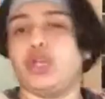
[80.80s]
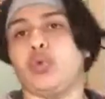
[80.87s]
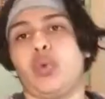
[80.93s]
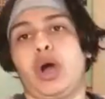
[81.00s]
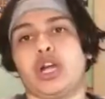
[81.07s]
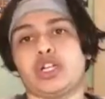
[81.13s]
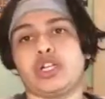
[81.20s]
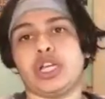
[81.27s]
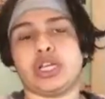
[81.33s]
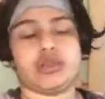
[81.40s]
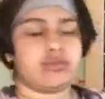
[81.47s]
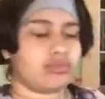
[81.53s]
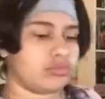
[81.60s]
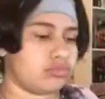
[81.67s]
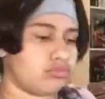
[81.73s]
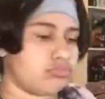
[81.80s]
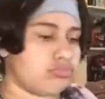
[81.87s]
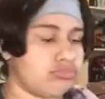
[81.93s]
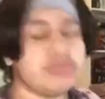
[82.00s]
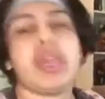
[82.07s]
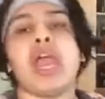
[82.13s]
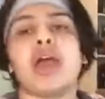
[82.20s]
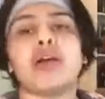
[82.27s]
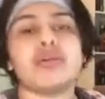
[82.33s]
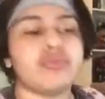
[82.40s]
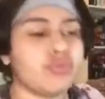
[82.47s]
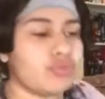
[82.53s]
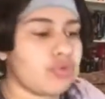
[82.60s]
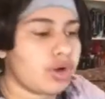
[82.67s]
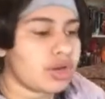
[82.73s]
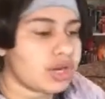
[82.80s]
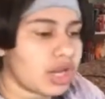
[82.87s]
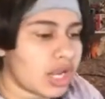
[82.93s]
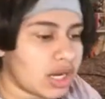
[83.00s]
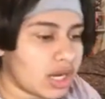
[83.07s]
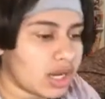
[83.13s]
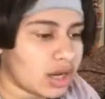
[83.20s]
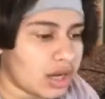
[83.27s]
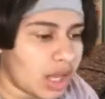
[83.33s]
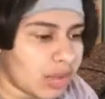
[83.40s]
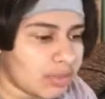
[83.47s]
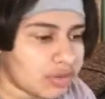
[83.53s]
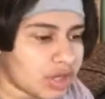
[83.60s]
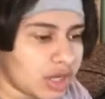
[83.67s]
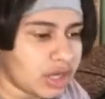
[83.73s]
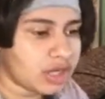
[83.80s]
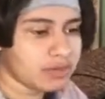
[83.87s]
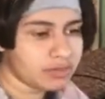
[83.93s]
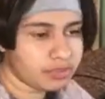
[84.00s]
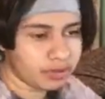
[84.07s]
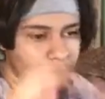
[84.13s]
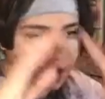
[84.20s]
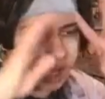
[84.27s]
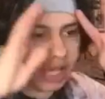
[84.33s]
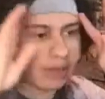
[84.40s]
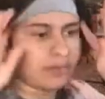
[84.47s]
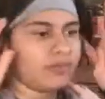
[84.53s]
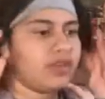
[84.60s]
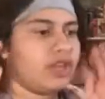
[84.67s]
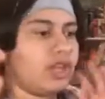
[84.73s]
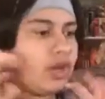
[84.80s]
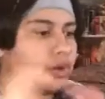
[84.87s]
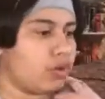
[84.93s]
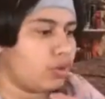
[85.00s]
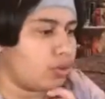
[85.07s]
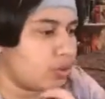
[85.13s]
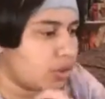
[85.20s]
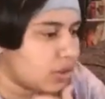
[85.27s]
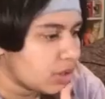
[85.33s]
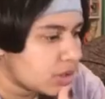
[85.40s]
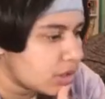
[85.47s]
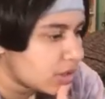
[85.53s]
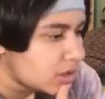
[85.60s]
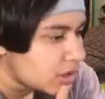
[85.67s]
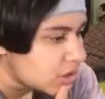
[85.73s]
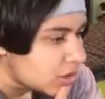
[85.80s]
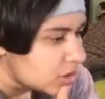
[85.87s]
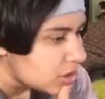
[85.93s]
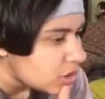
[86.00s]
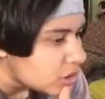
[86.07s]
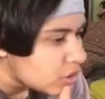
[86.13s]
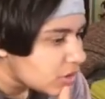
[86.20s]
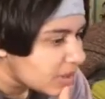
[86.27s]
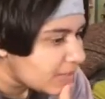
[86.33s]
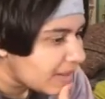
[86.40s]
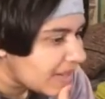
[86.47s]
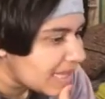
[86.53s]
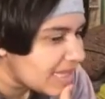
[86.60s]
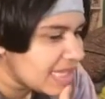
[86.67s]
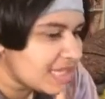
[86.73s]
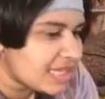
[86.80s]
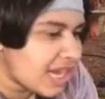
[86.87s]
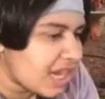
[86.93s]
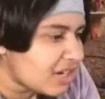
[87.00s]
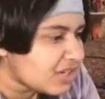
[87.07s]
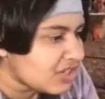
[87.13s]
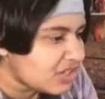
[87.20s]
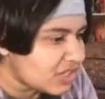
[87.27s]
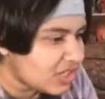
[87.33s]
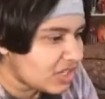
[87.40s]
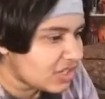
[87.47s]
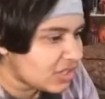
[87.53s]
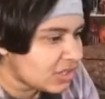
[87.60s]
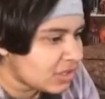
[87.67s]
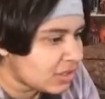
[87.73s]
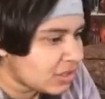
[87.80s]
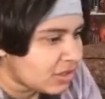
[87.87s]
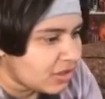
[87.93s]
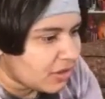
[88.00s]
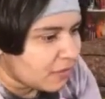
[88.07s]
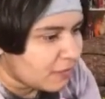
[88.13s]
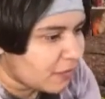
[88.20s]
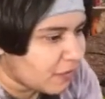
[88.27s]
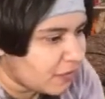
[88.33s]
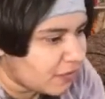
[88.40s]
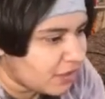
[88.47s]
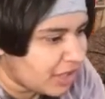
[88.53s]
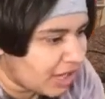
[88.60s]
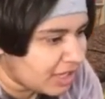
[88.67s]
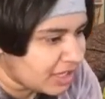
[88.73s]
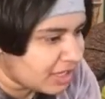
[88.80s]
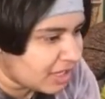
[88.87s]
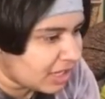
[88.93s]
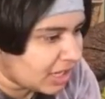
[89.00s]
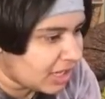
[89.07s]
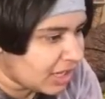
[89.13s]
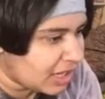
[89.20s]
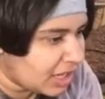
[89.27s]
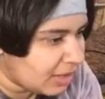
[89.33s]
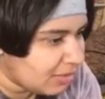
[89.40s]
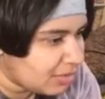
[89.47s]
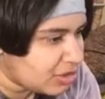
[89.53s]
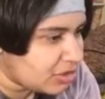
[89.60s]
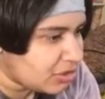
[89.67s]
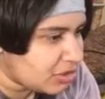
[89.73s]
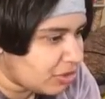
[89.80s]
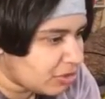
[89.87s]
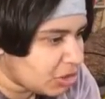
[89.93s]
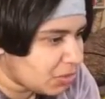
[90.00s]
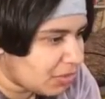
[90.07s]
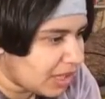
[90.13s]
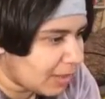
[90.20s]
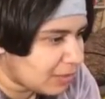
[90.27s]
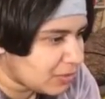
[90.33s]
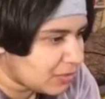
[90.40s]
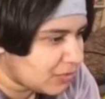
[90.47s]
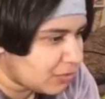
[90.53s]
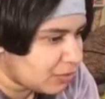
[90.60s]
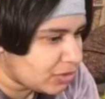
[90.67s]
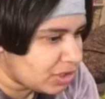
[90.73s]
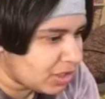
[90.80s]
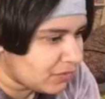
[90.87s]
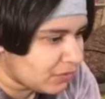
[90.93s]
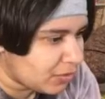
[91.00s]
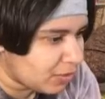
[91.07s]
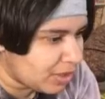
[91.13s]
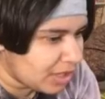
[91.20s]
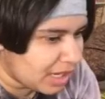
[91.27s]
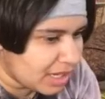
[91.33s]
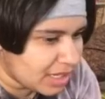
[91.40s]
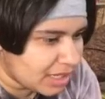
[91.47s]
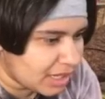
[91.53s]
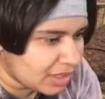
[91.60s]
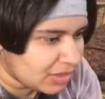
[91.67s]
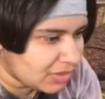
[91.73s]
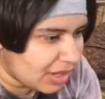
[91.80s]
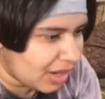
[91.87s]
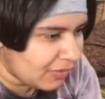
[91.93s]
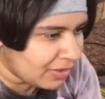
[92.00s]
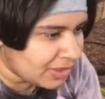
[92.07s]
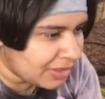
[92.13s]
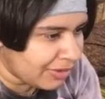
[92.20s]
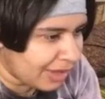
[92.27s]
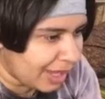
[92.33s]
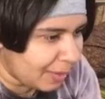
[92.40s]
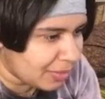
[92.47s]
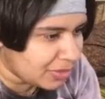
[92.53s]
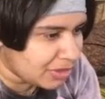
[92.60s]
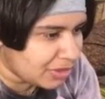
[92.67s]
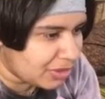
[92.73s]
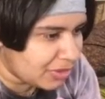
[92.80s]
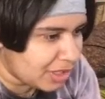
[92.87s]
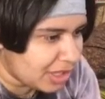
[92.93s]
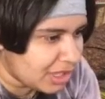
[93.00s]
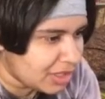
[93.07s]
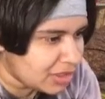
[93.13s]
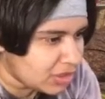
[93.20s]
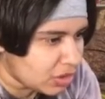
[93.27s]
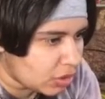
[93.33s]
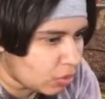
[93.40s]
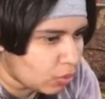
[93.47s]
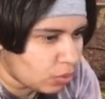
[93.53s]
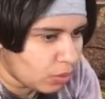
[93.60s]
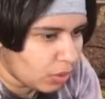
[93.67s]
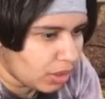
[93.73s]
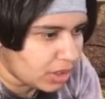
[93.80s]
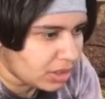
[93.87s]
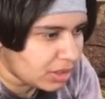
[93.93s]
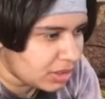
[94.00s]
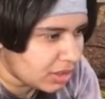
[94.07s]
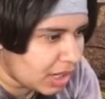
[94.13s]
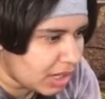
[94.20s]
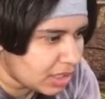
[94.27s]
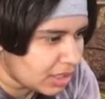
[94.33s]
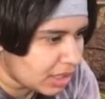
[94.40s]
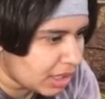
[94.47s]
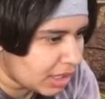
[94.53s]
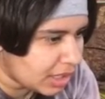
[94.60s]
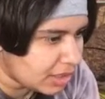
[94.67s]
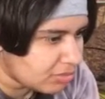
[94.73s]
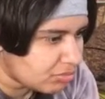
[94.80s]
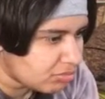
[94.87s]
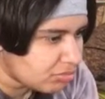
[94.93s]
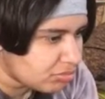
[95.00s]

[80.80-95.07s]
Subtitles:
you watch it? Yeah. $1.99 on Amazon Prime Video. You can buy the entire season for $19.99, but you could also buy episode 14 for $1.99. So every single episode is $1.99.